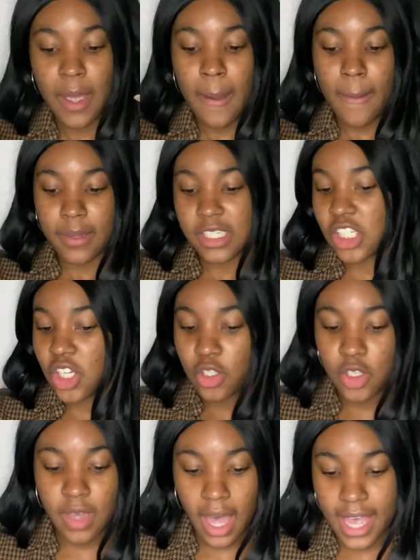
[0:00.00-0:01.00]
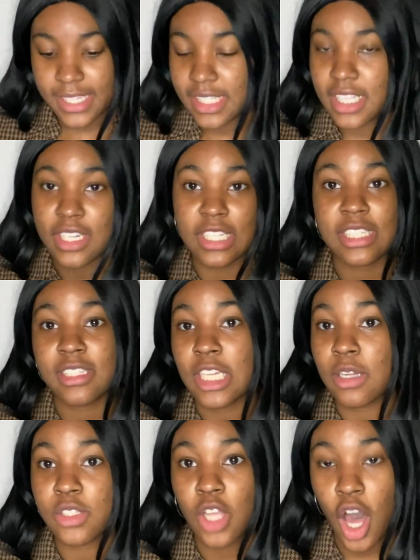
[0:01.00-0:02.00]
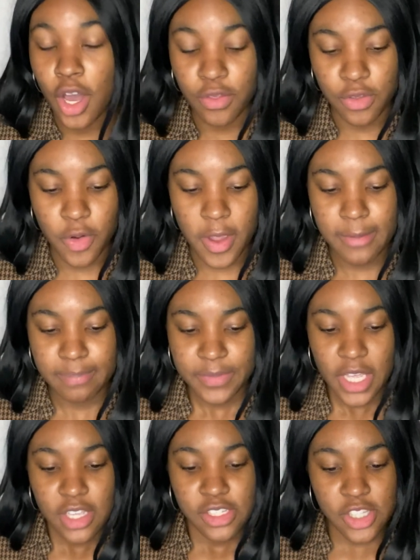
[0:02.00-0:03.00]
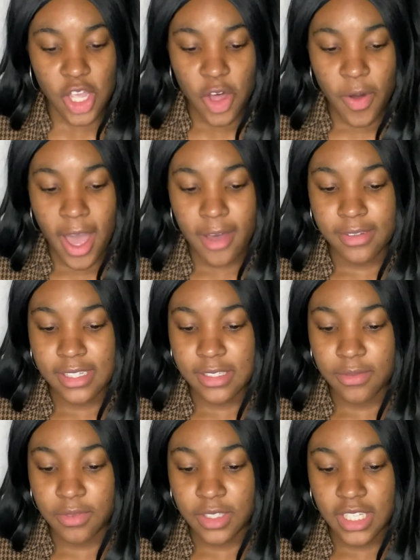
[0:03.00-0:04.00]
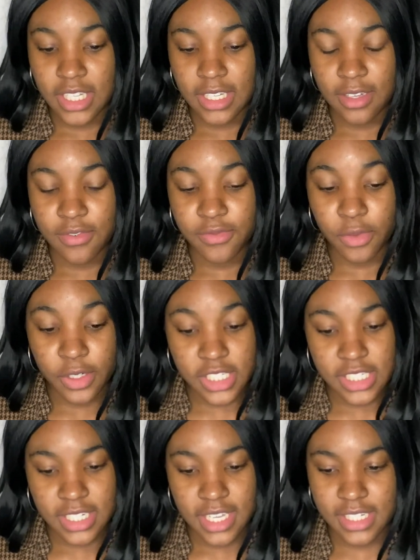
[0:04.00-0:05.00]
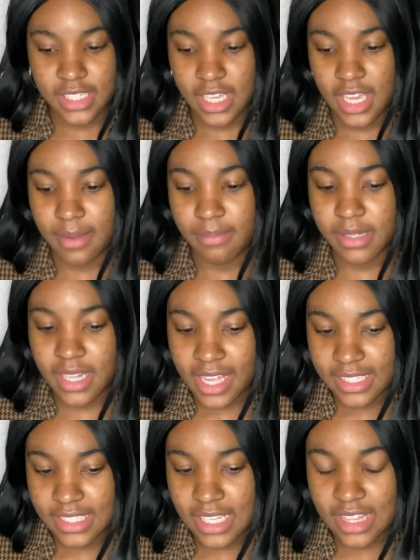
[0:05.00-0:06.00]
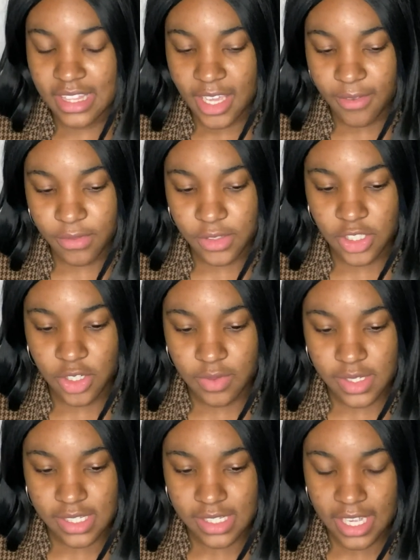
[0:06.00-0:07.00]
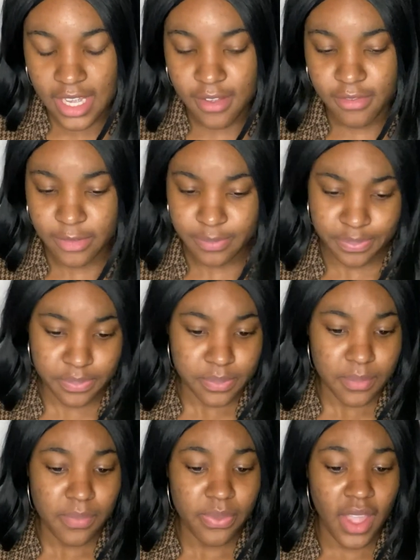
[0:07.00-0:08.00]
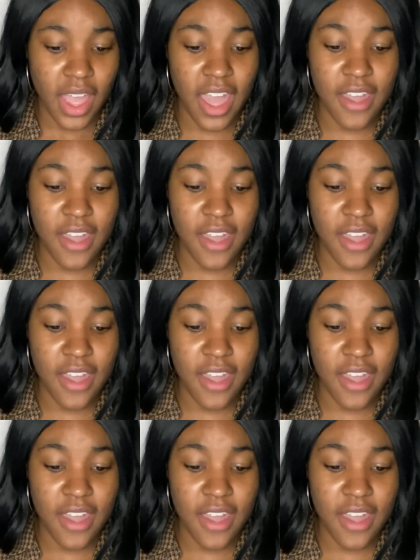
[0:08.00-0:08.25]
show you guys and then just talk through it. So I was really fortunate and blessed and thankful to receive a